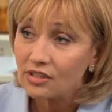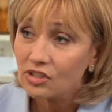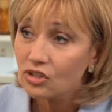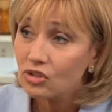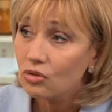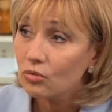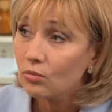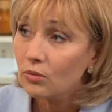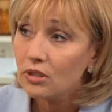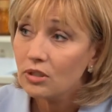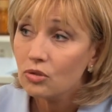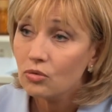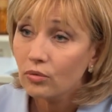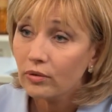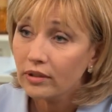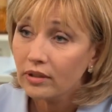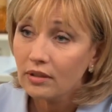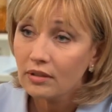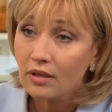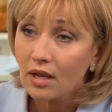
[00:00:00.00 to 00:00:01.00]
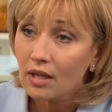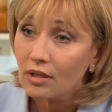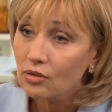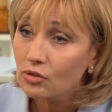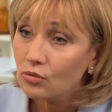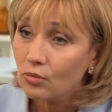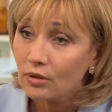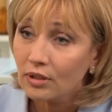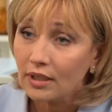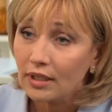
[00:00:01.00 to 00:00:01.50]
That's $3 trillion
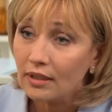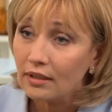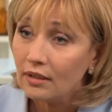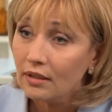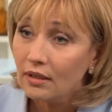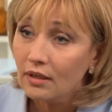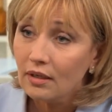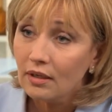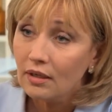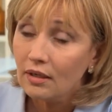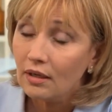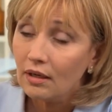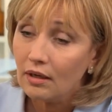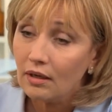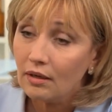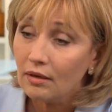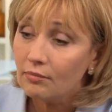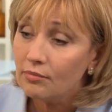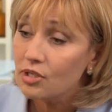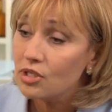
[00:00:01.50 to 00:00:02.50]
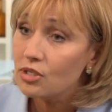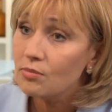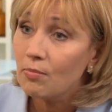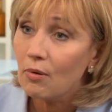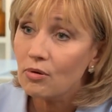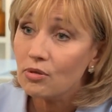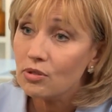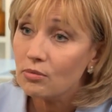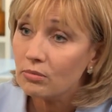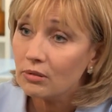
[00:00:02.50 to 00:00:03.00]
worth of
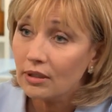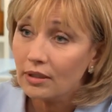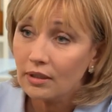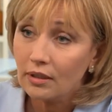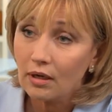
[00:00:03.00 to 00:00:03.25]
disposable